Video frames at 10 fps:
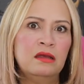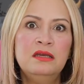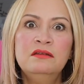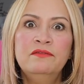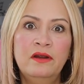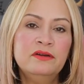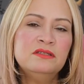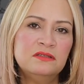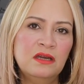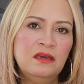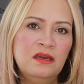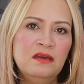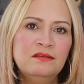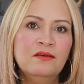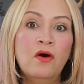It's very
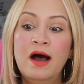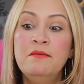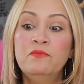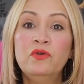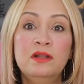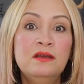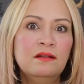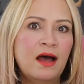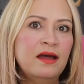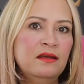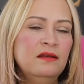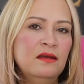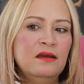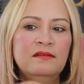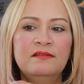stinky, so I'm really glad it
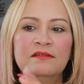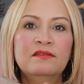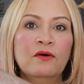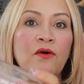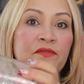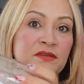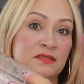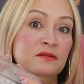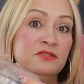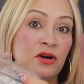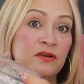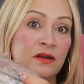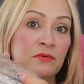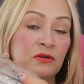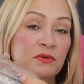is. So this is the jar
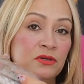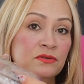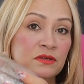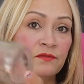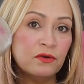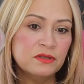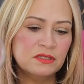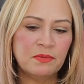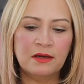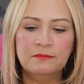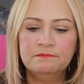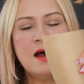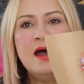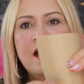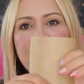that I'm going to be using for this spell.
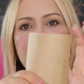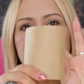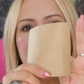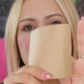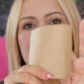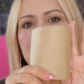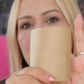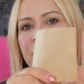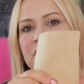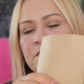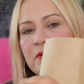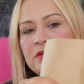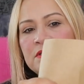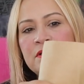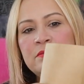I have the picture of this
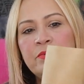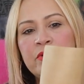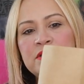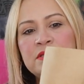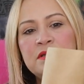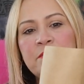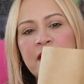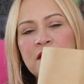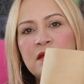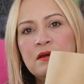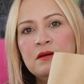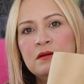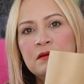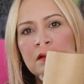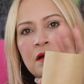person printed back
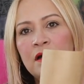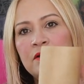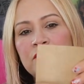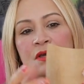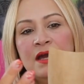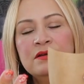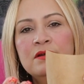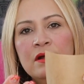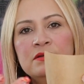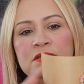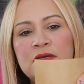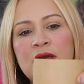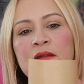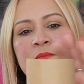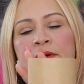here. You cannot see
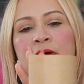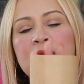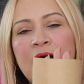it, but